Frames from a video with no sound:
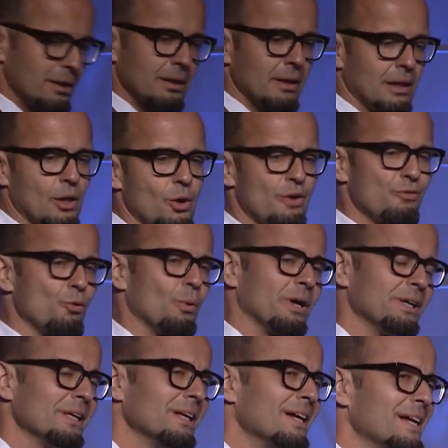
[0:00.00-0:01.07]
Hello, everyone,
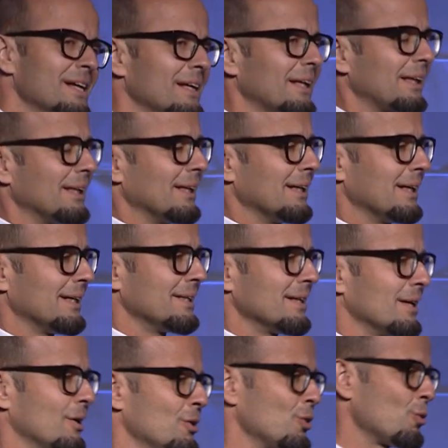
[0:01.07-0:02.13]
and
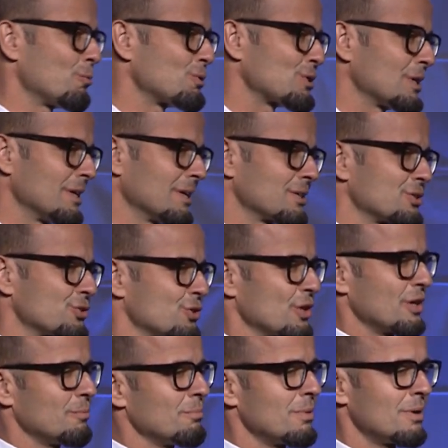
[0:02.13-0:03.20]
obviously an
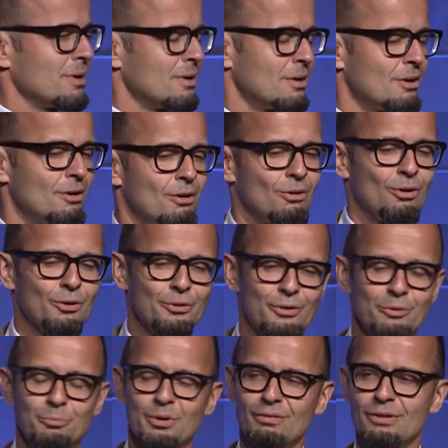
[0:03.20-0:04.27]
extreme honor
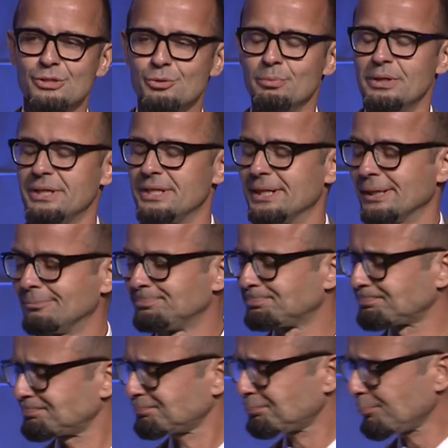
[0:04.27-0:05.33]
and privilege to be here.
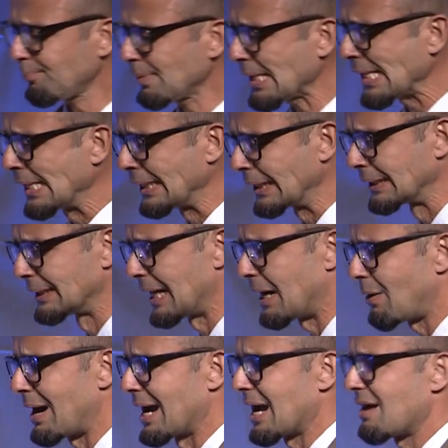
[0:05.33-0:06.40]
Now,
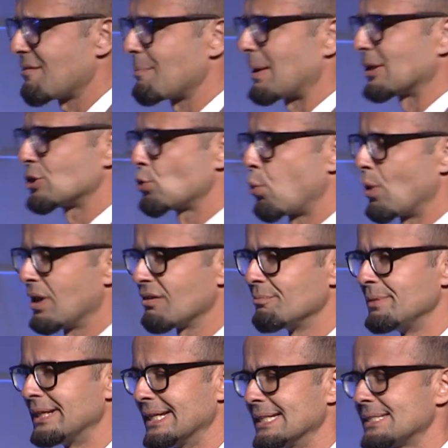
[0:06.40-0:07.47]
I have about 12
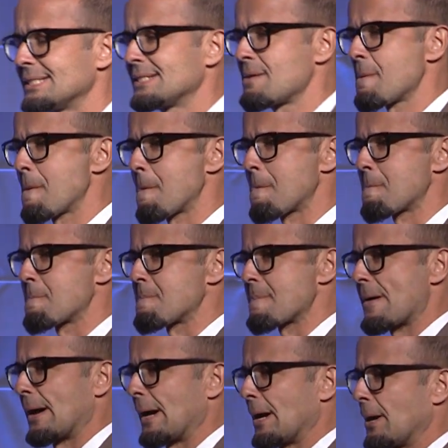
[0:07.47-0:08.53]
minutes
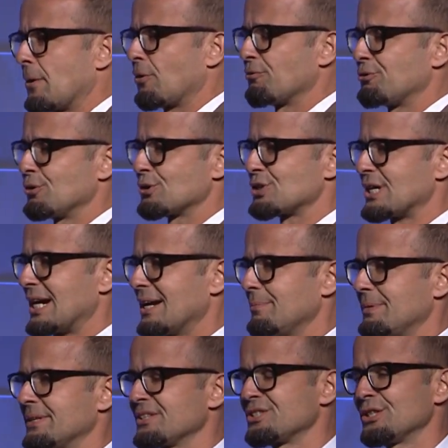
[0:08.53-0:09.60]
of your time
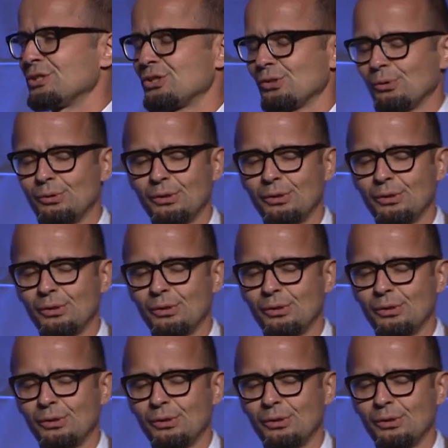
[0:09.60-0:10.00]
and attention,